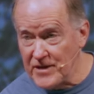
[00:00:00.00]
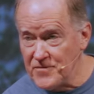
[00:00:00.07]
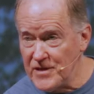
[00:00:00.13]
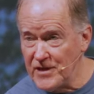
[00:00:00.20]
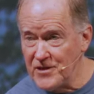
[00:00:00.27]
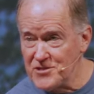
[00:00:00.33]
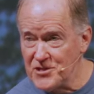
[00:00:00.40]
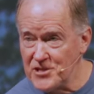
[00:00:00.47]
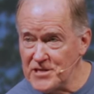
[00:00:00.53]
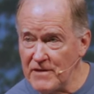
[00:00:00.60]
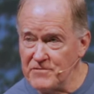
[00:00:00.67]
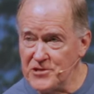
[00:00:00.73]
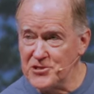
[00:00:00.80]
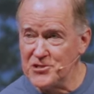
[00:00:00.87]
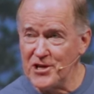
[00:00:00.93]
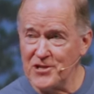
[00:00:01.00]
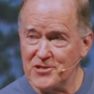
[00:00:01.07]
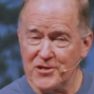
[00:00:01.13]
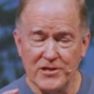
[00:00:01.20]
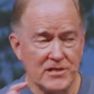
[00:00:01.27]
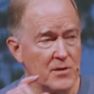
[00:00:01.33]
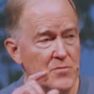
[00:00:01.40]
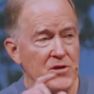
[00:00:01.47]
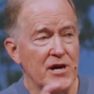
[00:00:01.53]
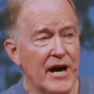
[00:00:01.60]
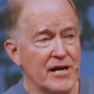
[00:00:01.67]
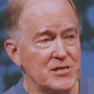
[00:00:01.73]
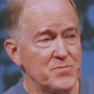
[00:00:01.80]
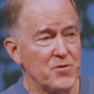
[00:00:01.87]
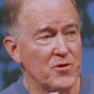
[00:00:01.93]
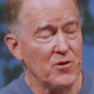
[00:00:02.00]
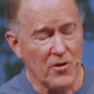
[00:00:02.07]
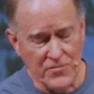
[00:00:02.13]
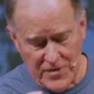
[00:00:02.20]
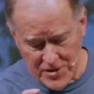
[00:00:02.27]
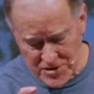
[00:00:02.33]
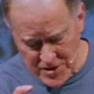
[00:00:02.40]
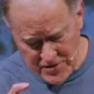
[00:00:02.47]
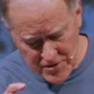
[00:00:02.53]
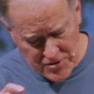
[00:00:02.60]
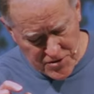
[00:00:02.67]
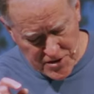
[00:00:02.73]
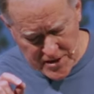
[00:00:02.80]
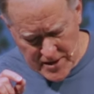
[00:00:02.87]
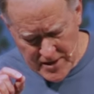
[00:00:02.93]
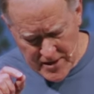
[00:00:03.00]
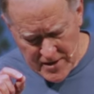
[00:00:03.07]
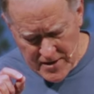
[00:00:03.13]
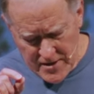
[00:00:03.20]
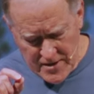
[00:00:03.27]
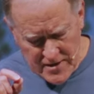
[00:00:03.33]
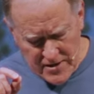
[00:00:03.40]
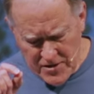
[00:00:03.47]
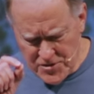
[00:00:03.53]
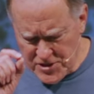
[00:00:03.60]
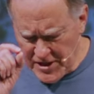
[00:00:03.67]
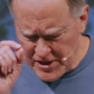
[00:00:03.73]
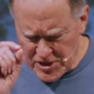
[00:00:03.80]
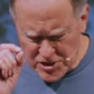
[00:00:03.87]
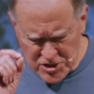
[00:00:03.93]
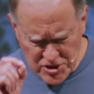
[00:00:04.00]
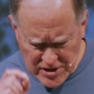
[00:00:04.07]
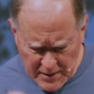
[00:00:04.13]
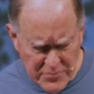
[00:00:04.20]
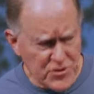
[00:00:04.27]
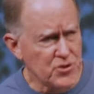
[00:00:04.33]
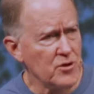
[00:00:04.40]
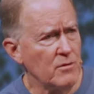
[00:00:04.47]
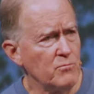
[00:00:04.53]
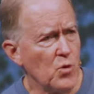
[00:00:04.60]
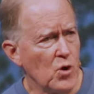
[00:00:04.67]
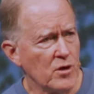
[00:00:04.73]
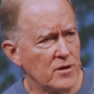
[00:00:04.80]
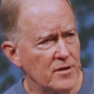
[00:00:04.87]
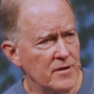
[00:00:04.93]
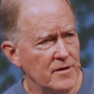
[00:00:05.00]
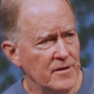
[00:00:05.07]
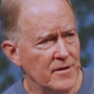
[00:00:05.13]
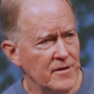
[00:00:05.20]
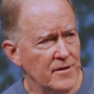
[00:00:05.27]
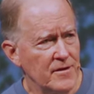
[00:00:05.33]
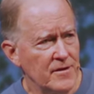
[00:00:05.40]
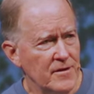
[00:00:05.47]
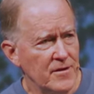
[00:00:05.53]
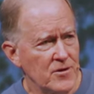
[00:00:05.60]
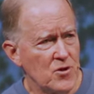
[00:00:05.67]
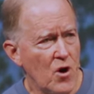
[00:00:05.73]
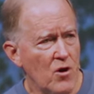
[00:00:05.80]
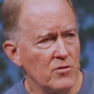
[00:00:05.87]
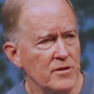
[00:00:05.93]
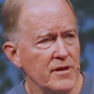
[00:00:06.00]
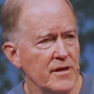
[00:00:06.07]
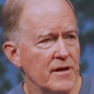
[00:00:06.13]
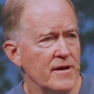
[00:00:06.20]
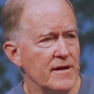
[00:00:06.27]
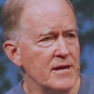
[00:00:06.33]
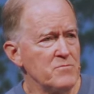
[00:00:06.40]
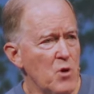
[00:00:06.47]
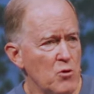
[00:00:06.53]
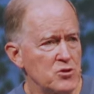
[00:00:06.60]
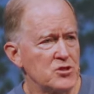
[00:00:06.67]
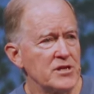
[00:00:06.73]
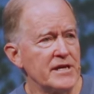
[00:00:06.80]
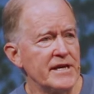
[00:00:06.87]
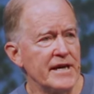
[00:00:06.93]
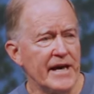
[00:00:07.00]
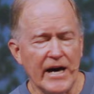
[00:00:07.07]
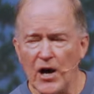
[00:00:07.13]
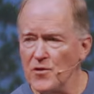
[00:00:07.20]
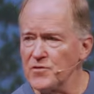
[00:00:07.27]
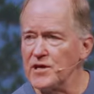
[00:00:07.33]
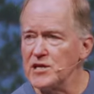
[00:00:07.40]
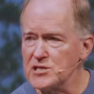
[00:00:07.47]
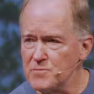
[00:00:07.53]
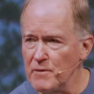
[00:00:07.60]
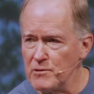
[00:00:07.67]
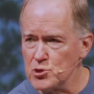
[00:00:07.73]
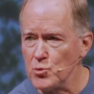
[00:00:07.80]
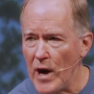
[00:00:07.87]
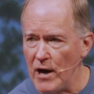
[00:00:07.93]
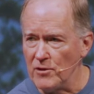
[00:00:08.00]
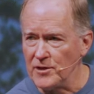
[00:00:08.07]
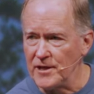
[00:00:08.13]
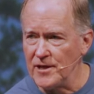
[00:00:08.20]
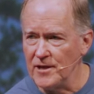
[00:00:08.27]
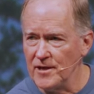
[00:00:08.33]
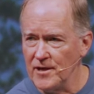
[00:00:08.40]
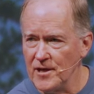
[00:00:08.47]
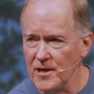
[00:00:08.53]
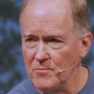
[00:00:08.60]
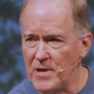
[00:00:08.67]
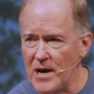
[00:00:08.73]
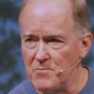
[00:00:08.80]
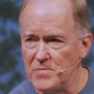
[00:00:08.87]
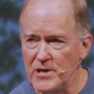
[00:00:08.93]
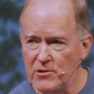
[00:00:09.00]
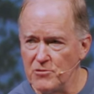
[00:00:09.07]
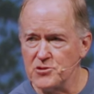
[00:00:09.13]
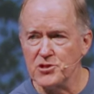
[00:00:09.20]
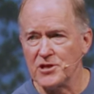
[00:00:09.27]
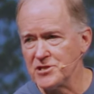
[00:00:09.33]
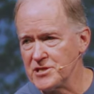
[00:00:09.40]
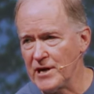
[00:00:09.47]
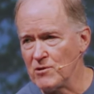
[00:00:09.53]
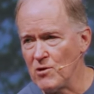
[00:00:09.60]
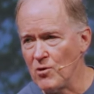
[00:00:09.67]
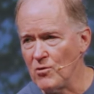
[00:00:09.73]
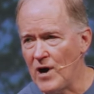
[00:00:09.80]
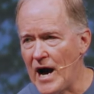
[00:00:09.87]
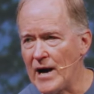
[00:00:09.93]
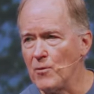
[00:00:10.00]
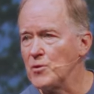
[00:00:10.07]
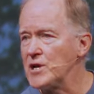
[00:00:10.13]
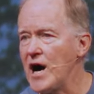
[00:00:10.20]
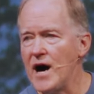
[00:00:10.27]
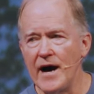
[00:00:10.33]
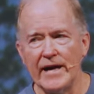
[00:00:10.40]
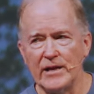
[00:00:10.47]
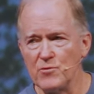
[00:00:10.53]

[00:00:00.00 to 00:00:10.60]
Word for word: thing is this I've just touched the tip of the iceberg on this, and there's, there's an exceptional book called Emotionally Healthy Spirituality by Peter Scazzero. I would highly